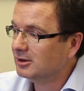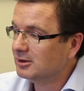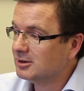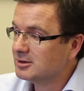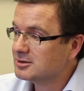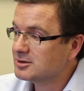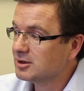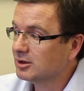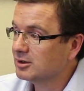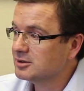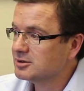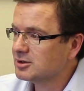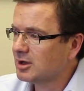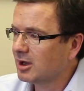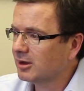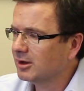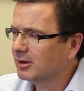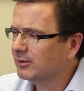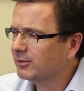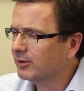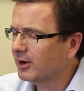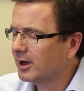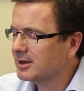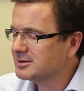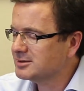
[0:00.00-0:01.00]
So I
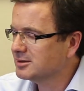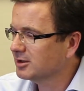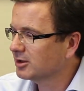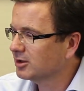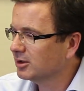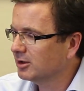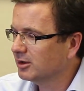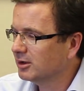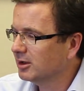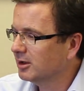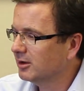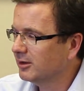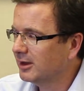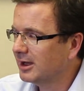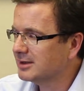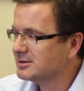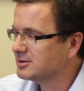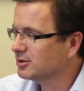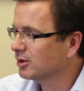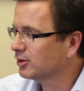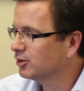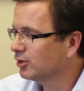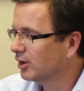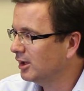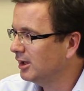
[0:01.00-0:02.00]
think for us that's
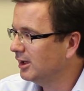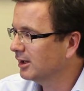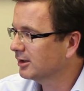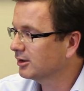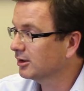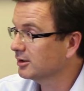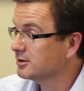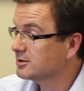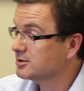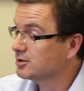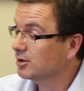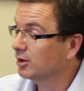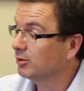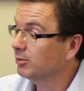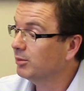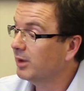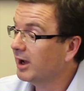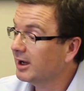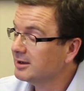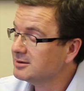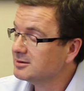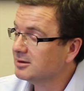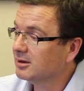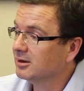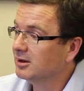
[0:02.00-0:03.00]
not really a concern,
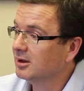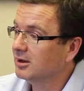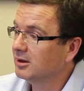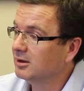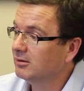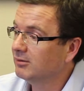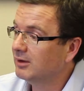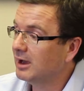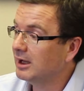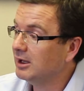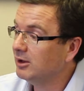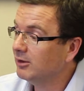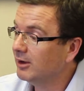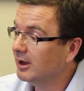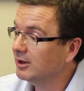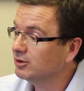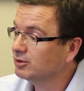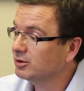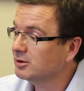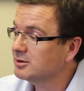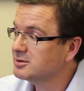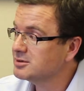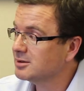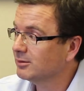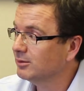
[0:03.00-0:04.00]
but the
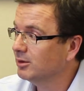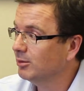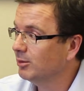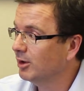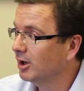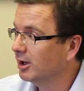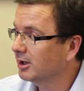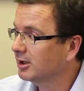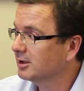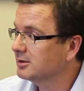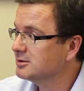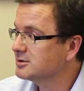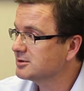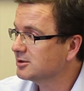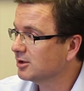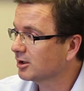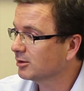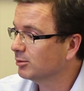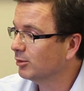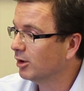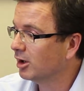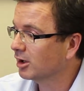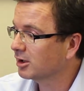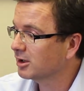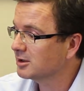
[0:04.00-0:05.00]
valuations of the American
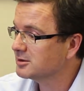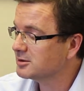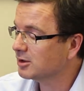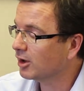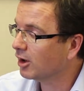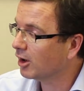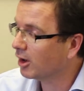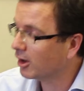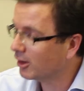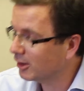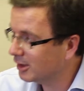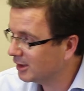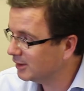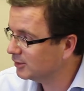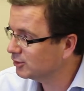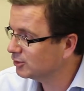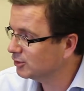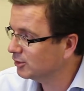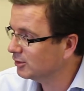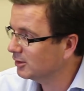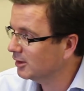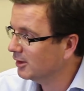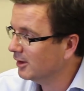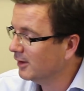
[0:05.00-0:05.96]
stock market are an issue.